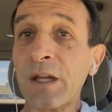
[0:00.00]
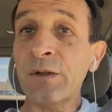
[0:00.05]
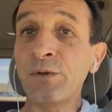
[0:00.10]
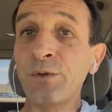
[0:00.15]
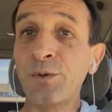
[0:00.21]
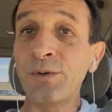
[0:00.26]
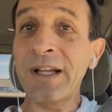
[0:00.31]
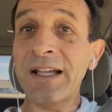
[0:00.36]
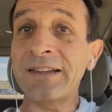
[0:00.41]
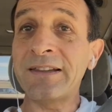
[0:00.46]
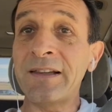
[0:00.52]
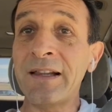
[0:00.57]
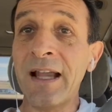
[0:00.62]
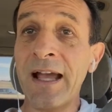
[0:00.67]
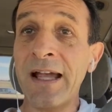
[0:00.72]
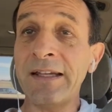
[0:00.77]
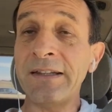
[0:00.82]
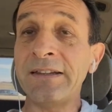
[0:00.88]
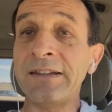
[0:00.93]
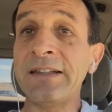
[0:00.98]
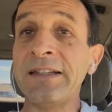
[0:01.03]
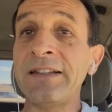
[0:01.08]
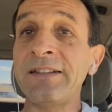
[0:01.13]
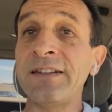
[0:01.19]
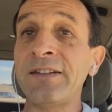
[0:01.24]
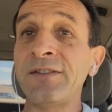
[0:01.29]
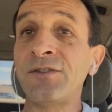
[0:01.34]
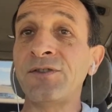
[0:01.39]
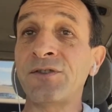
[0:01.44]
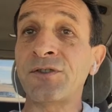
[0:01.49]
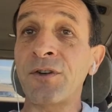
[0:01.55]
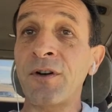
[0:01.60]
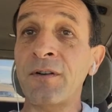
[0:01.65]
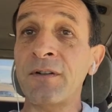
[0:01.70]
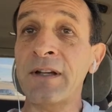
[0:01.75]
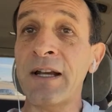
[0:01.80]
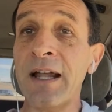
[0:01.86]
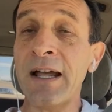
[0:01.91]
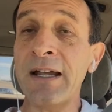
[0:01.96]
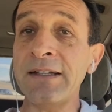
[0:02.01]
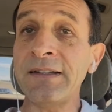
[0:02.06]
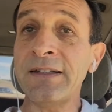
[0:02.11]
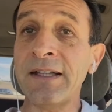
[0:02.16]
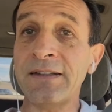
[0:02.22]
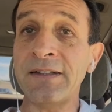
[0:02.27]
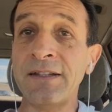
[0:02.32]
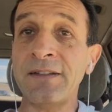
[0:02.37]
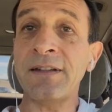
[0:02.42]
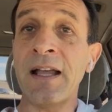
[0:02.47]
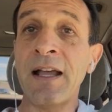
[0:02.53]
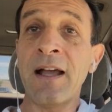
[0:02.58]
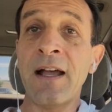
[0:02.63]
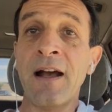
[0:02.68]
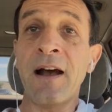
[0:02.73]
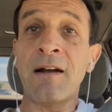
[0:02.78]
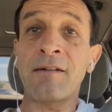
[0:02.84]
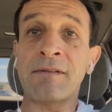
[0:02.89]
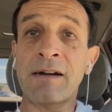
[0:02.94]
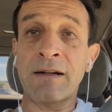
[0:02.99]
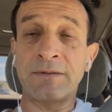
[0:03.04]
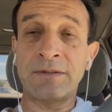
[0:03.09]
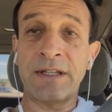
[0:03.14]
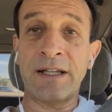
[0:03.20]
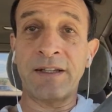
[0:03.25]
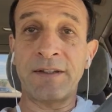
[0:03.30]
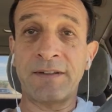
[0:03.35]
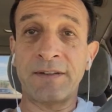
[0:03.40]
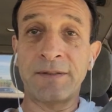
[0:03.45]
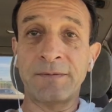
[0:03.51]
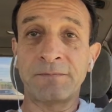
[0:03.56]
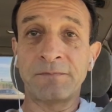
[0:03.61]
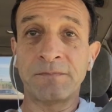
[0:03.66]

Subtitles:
through that light, this strong light that is around us.